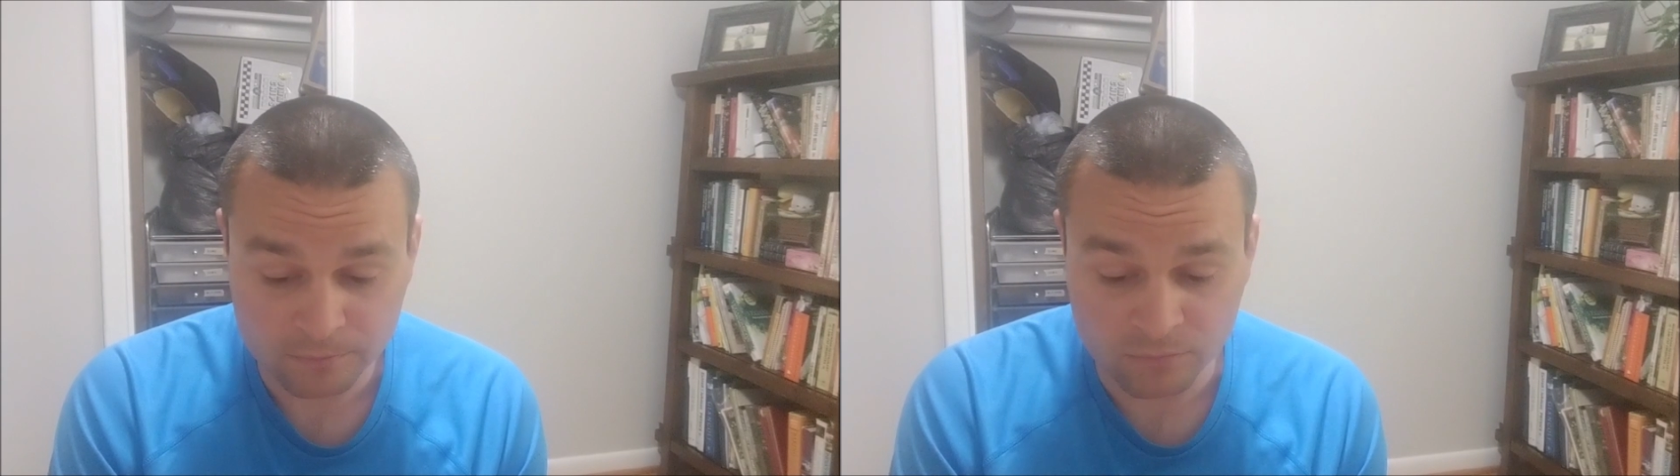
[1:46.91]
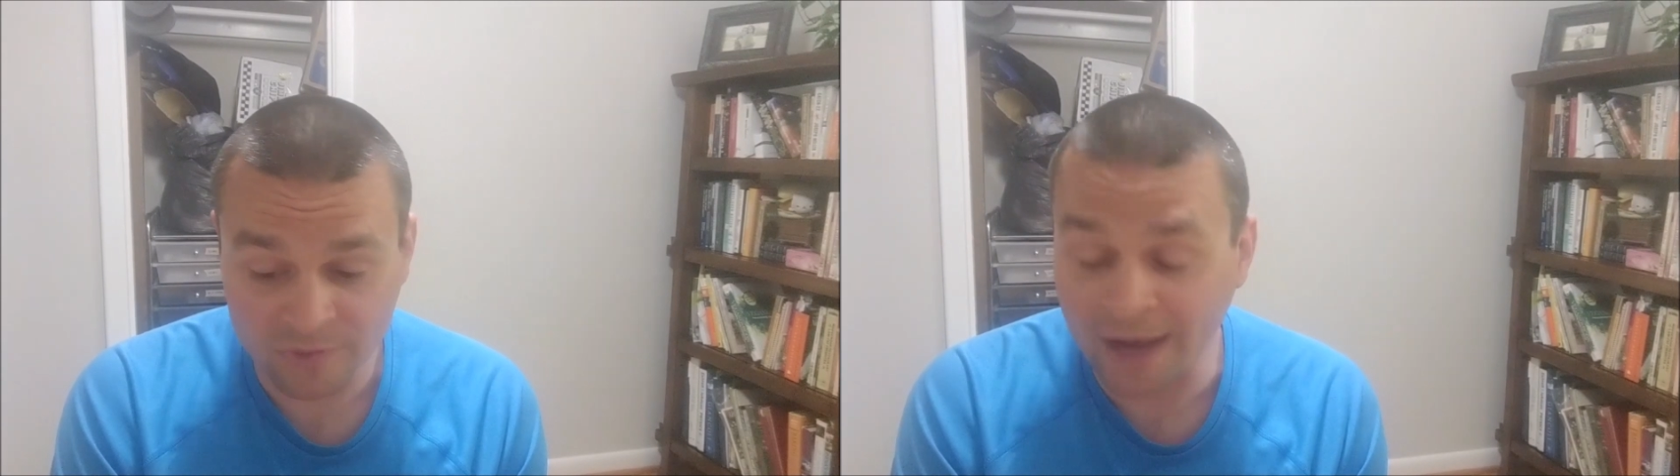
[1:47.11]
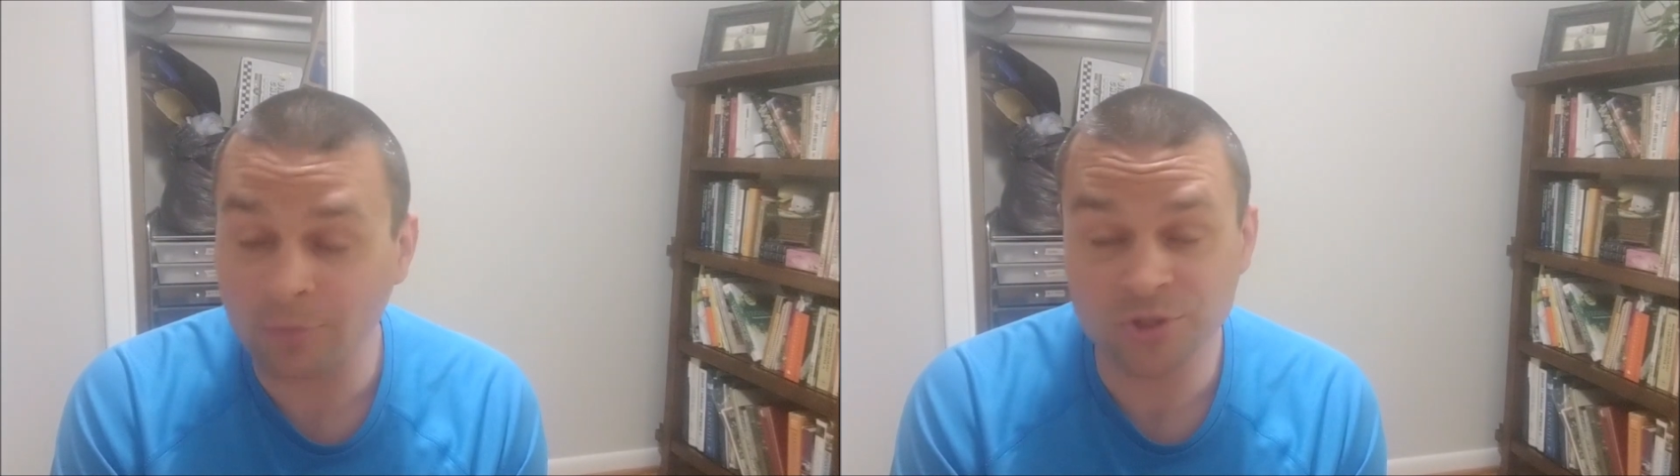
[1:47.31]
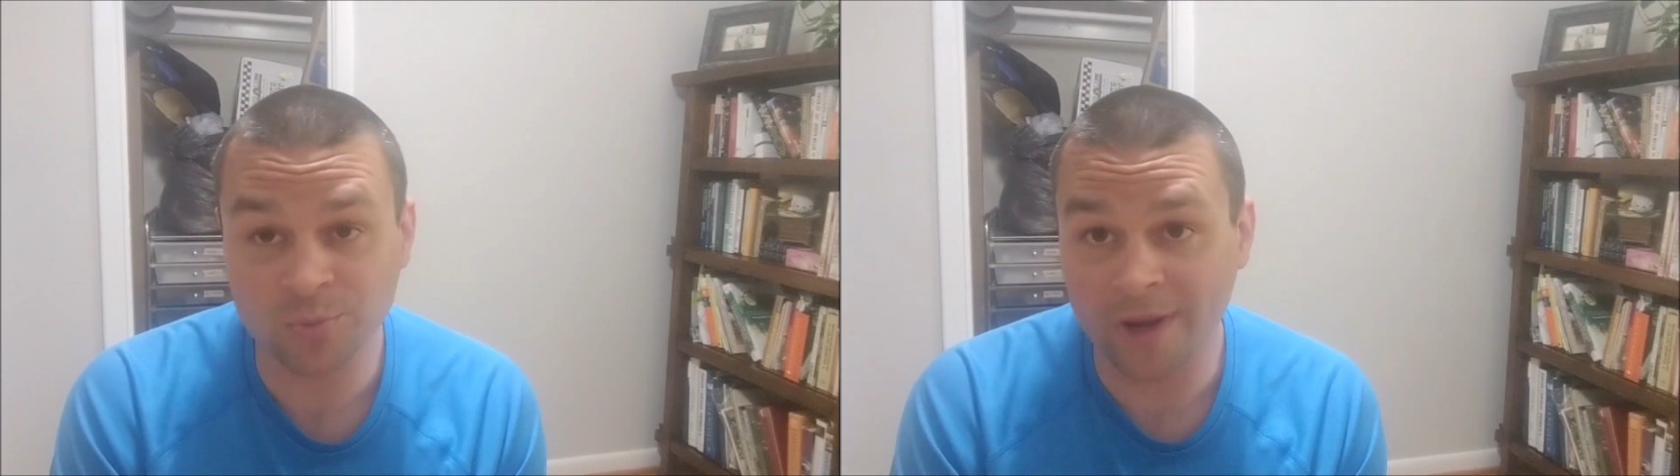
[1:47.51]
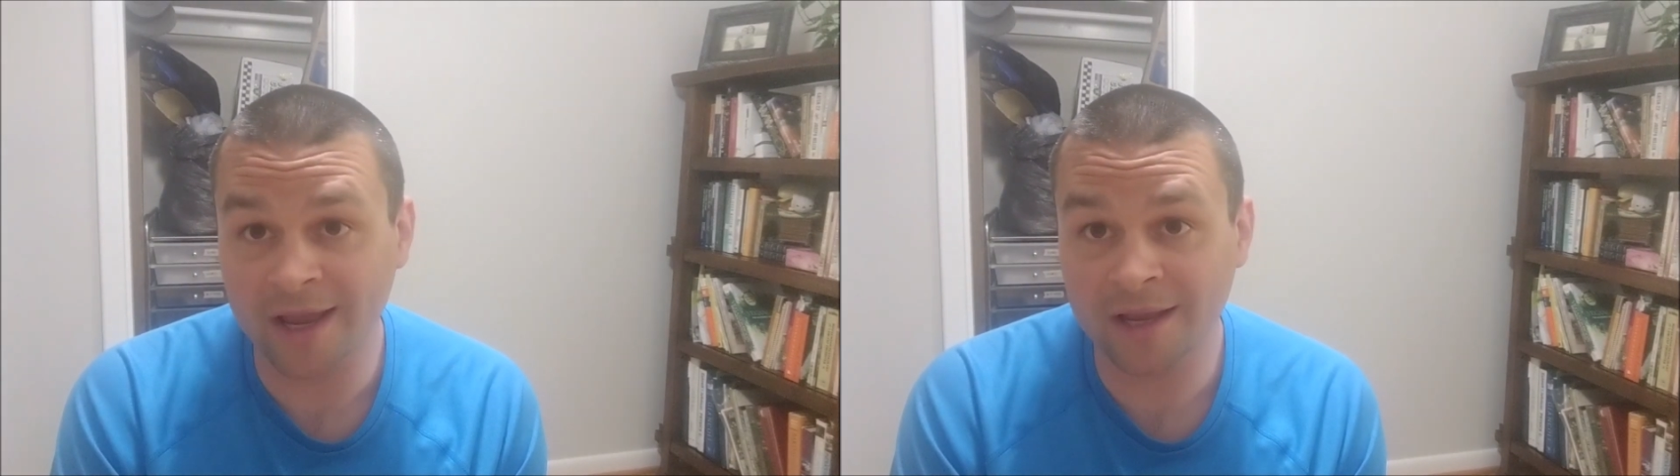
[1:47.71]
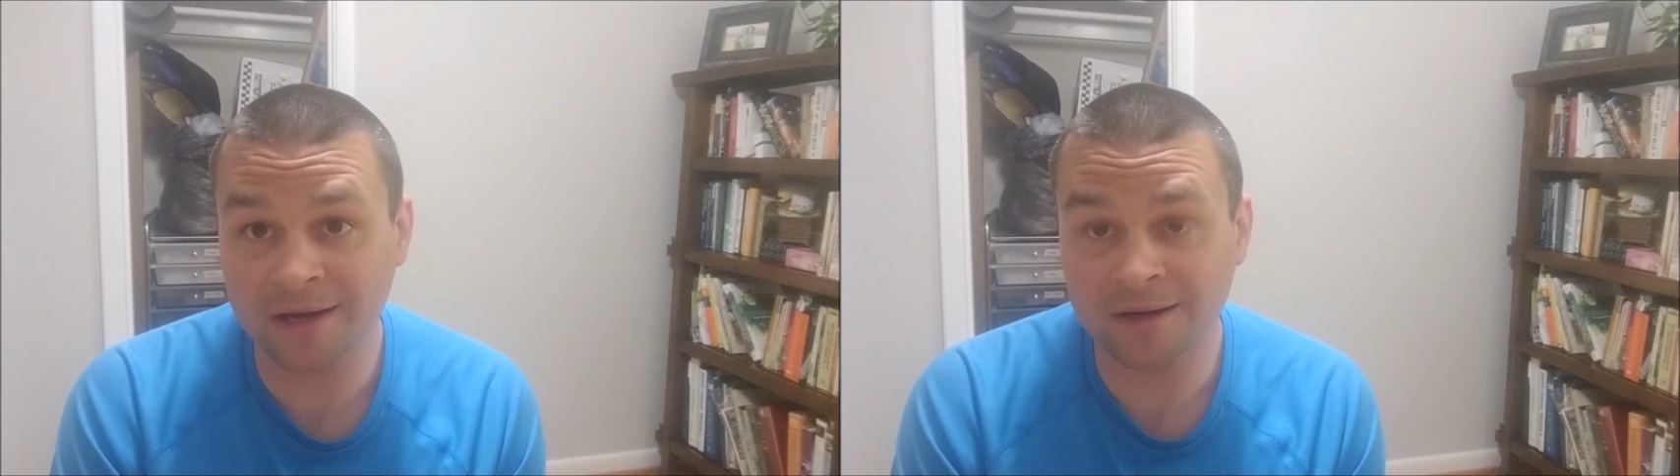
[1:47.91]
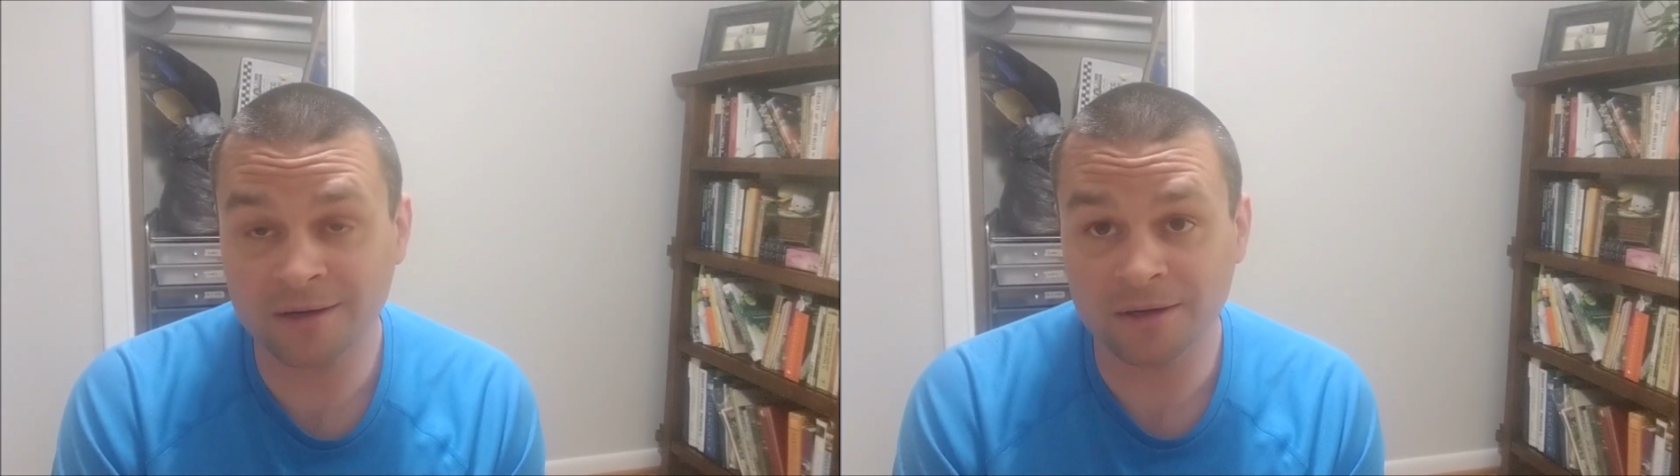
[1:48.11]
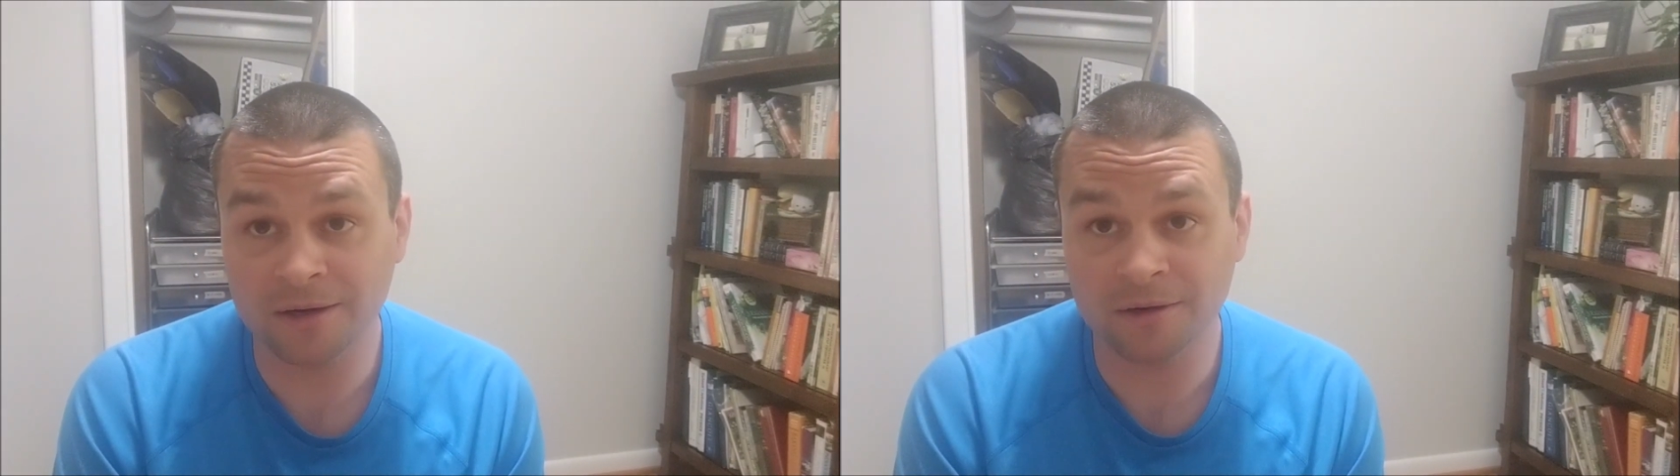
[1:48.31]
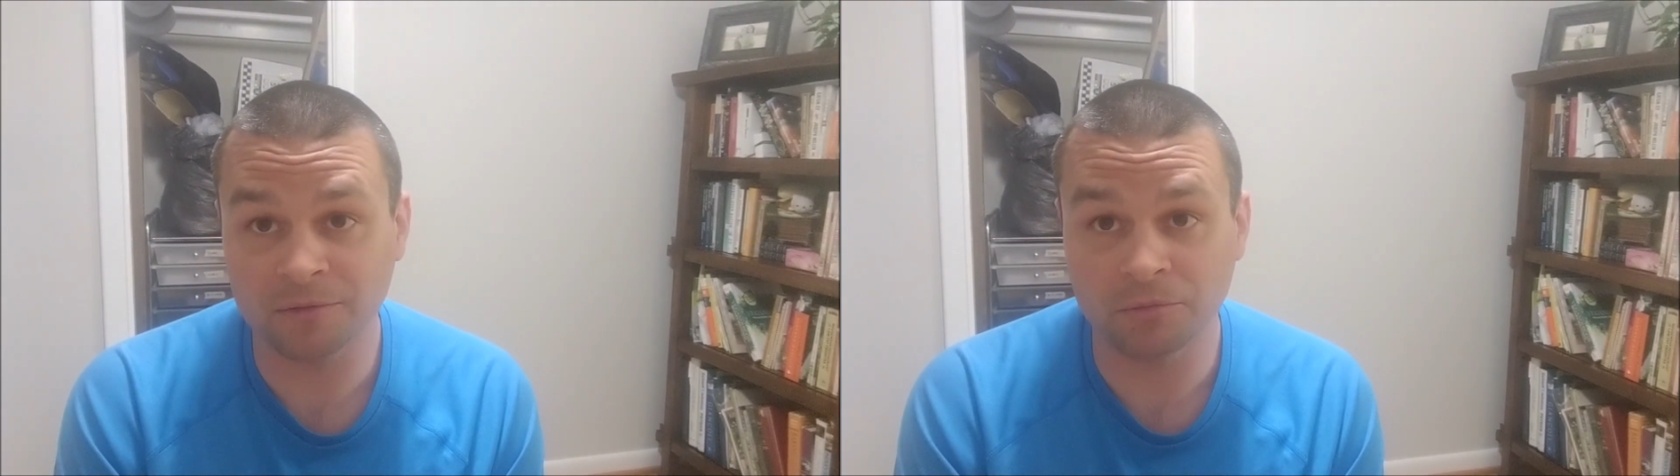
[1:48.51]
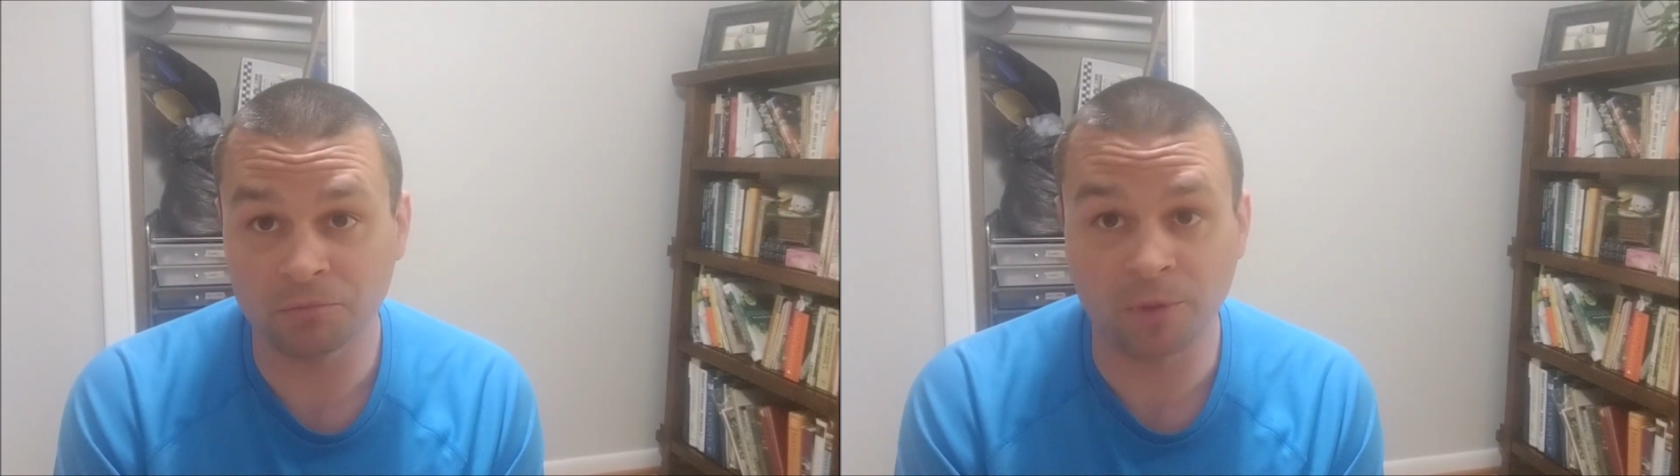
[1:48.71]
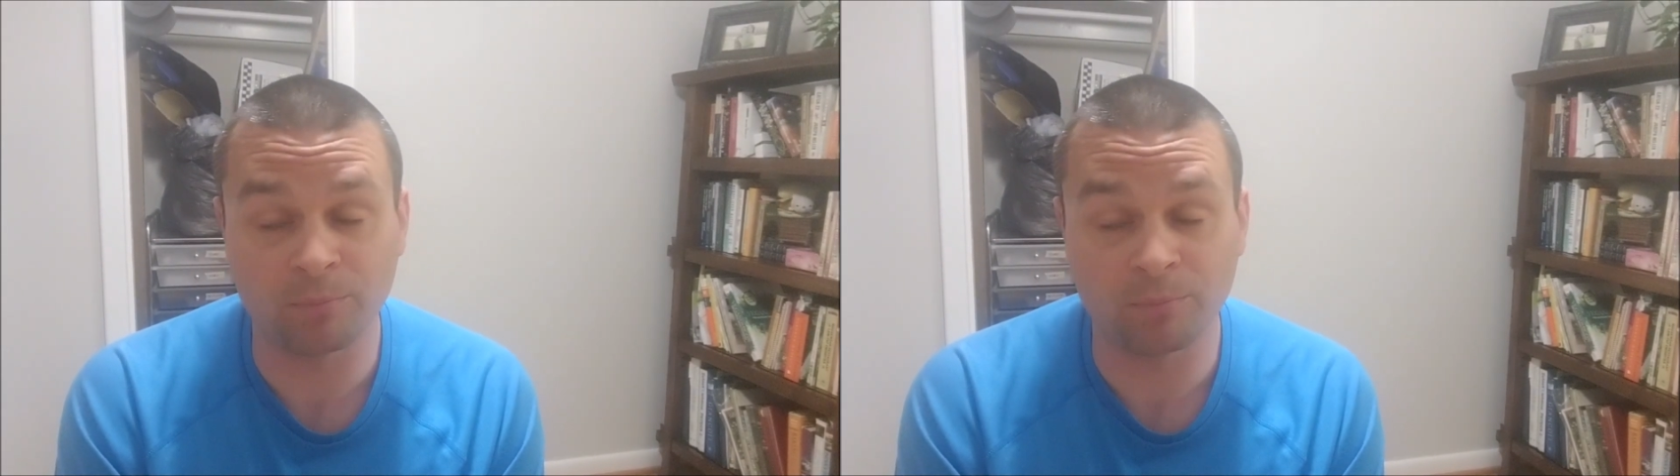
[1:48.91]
that was when the